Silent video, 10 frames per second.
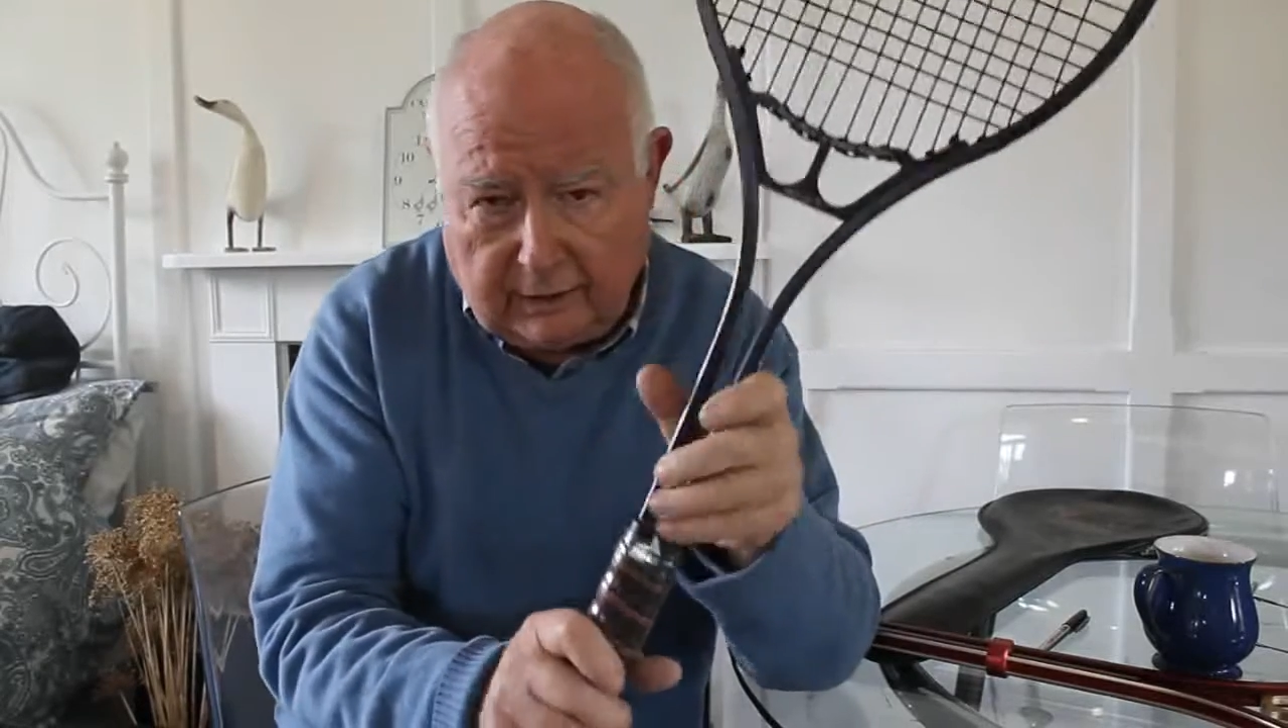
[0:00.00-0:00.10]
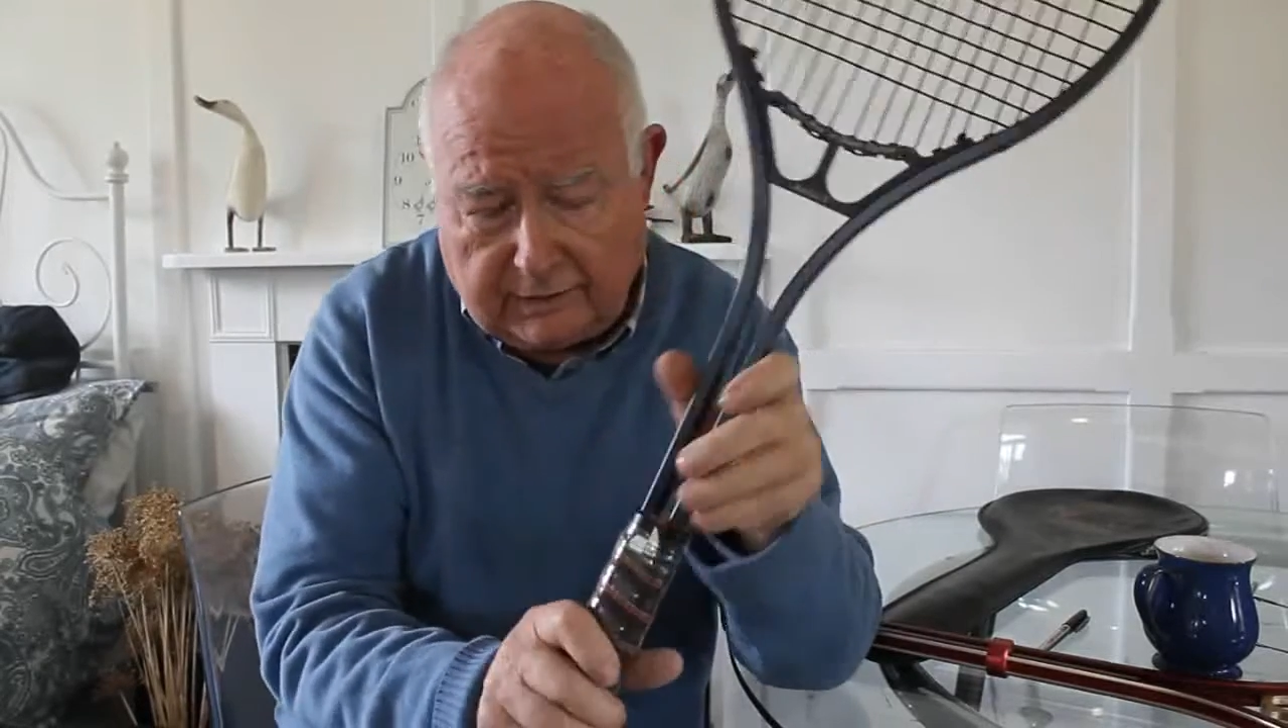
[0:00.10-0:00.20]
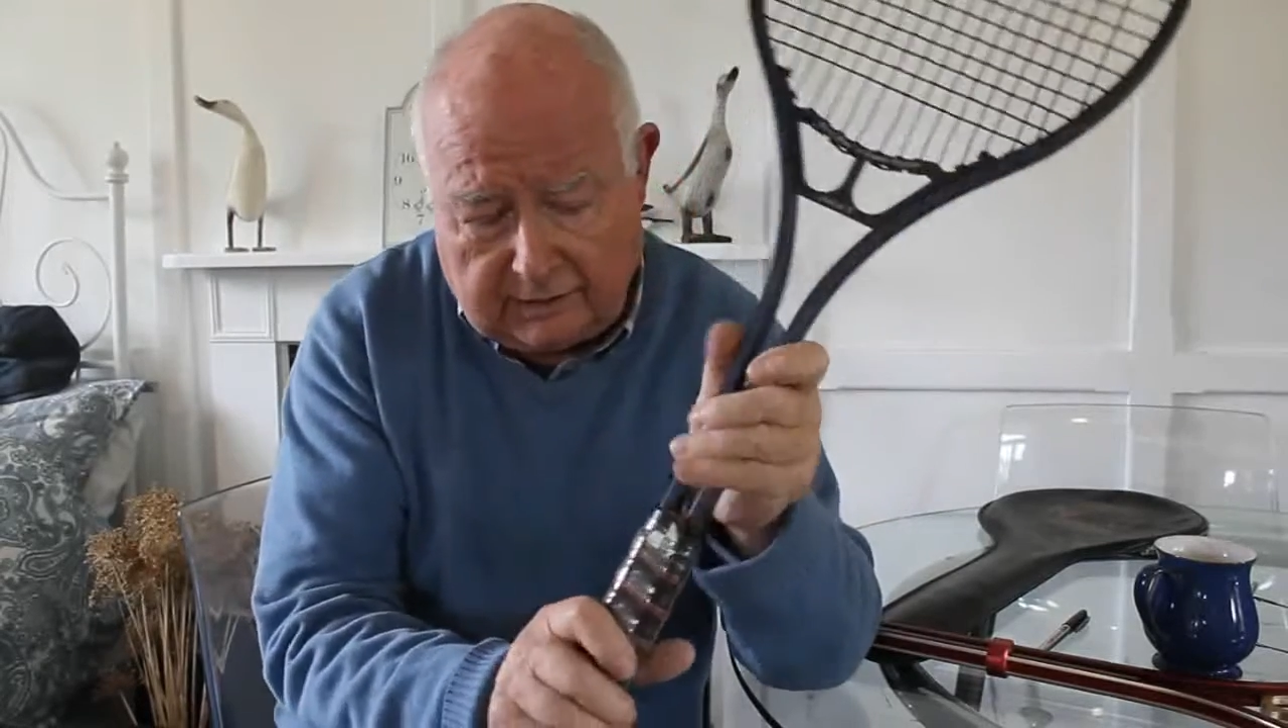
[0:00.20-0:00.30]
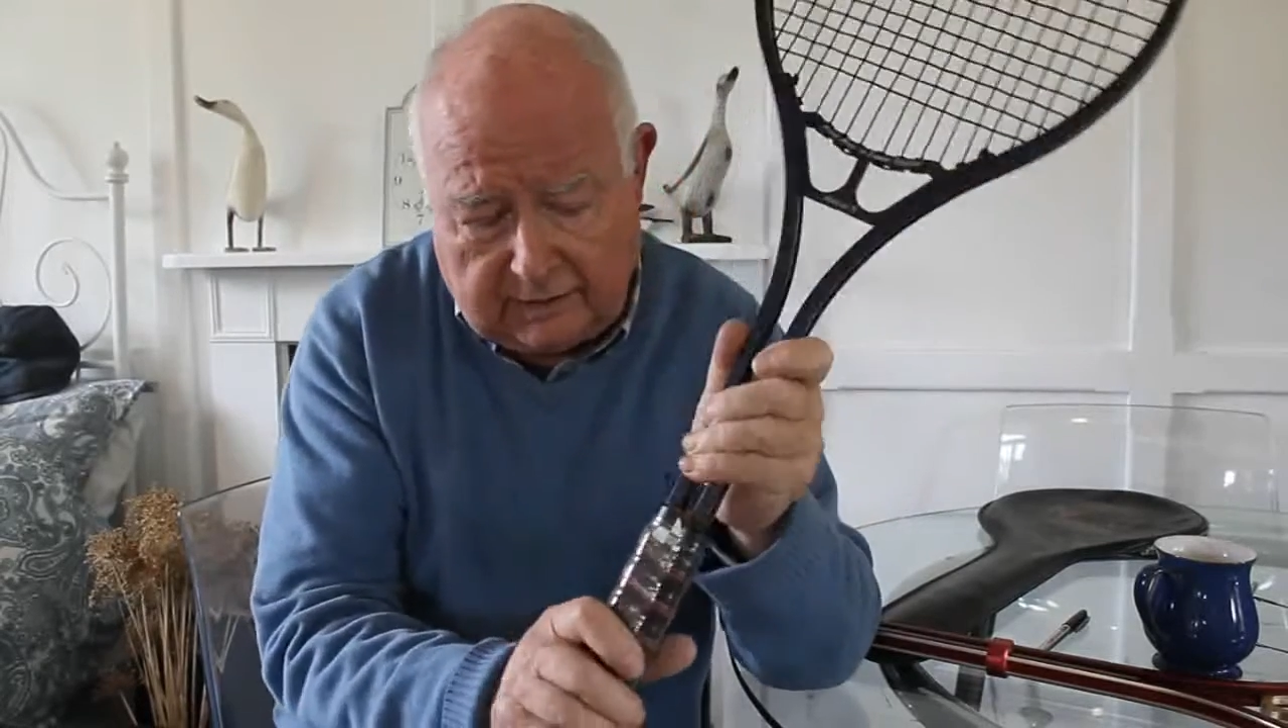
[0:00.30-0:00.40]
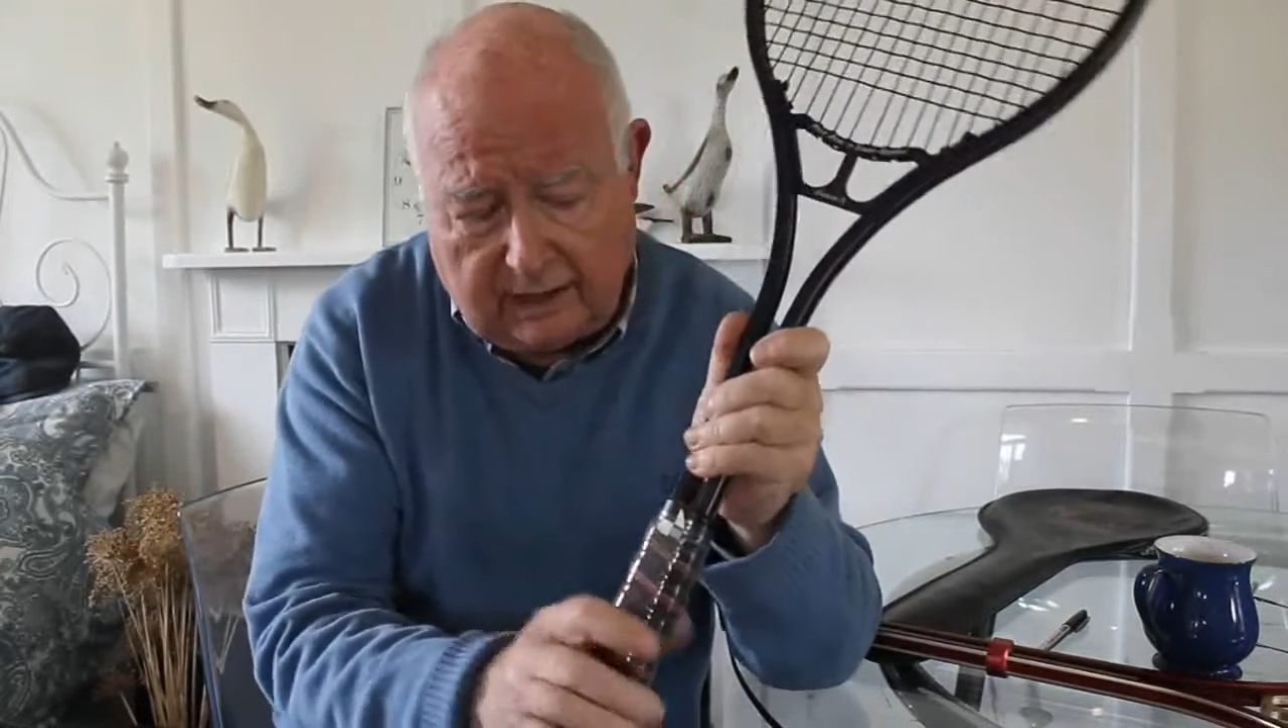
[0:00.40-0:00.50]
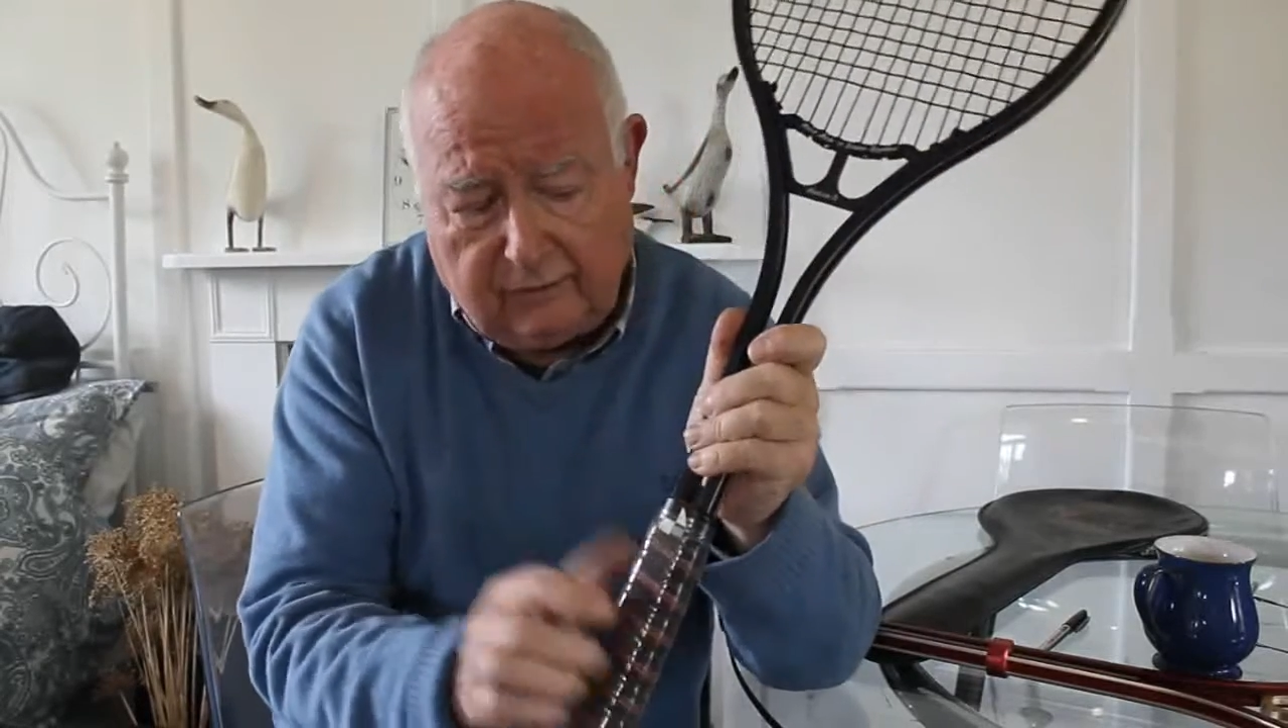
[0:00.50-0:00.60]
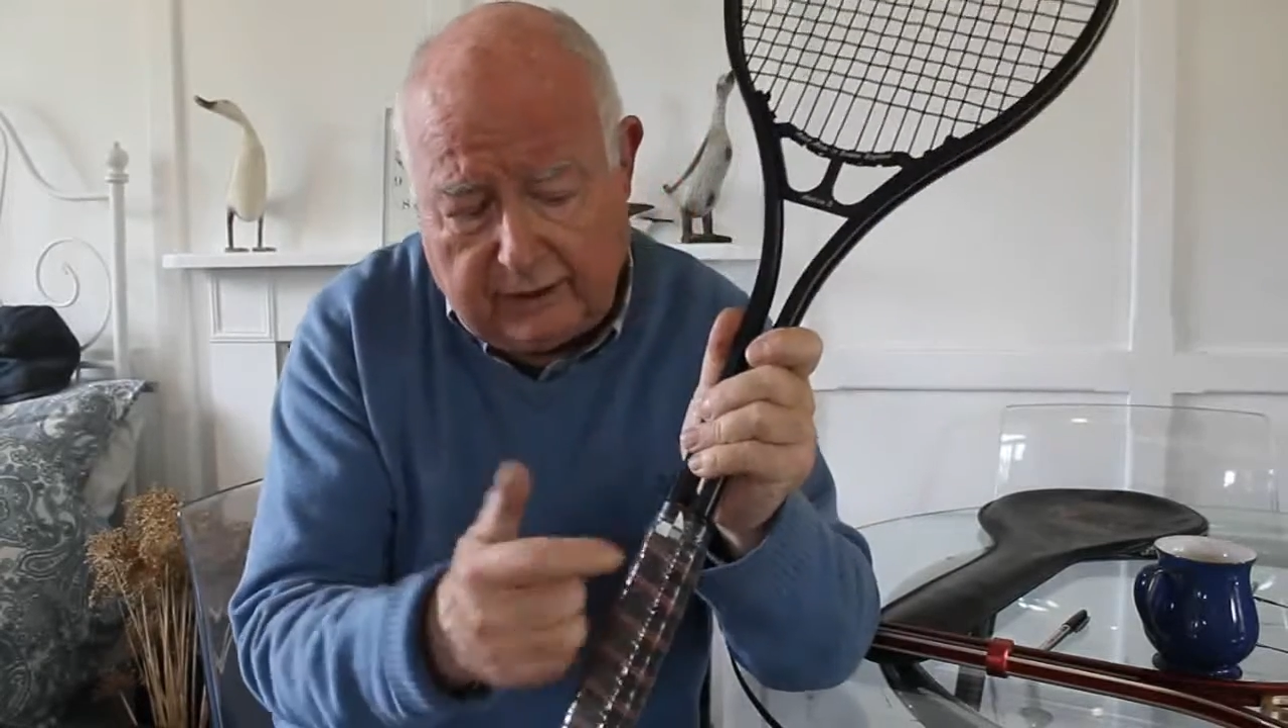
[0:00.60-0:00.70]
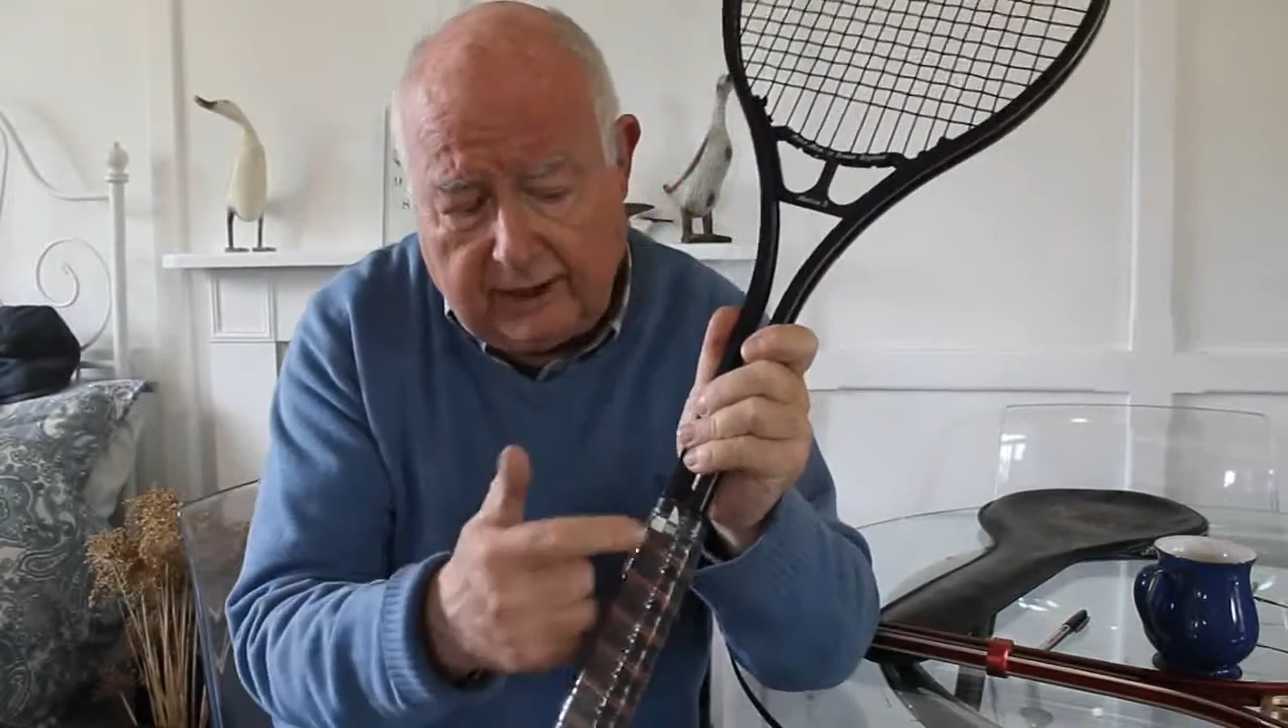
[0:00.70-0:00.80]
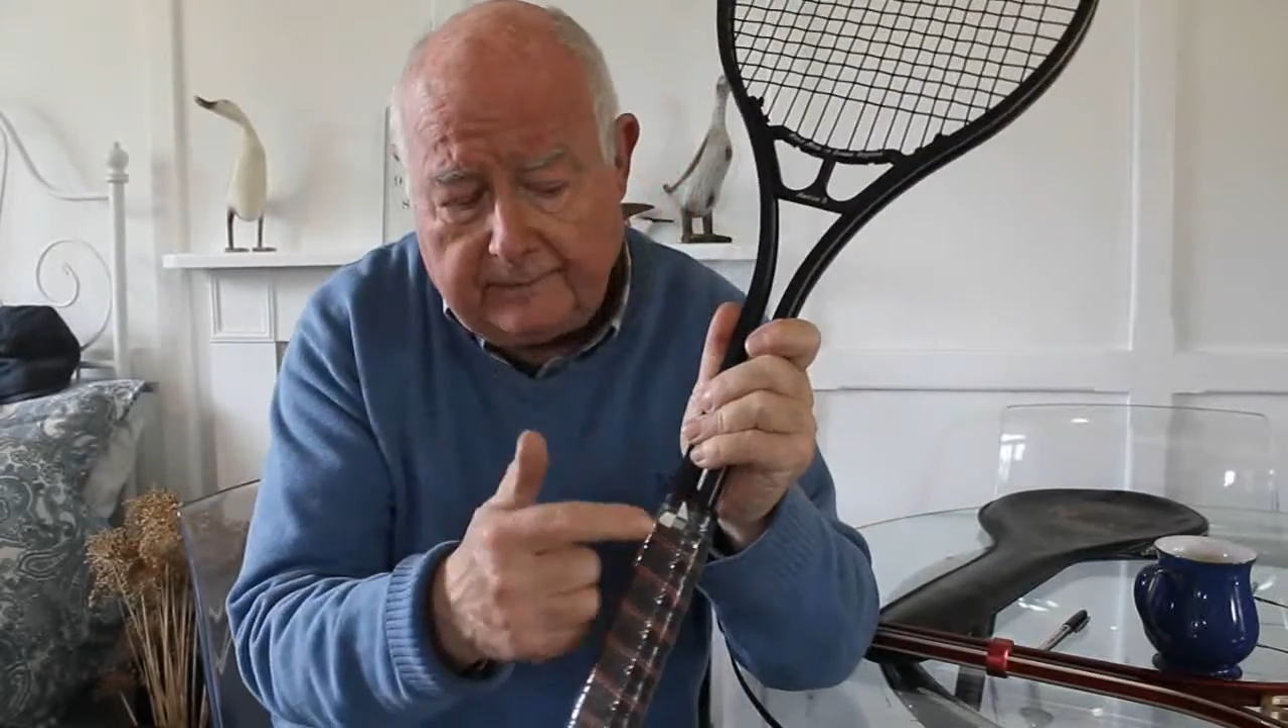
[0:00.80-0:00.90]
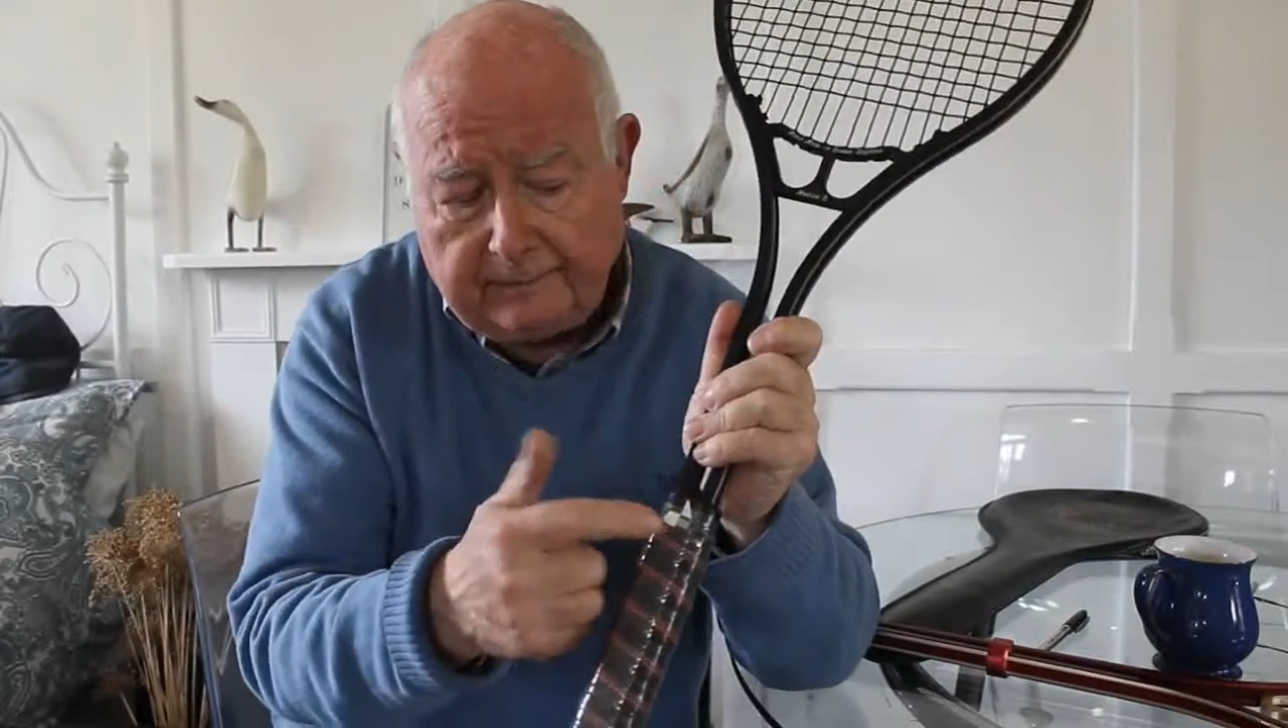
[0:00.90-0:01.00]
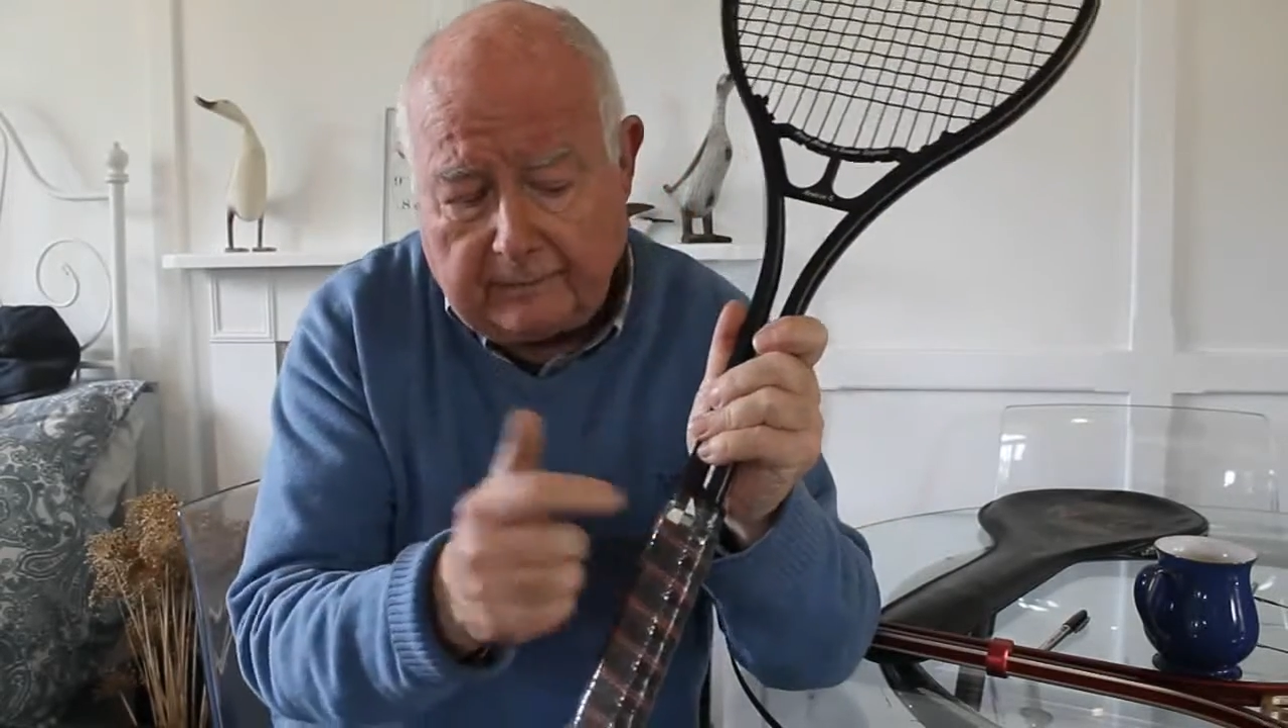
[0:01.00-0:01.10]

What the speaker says: notice carefully,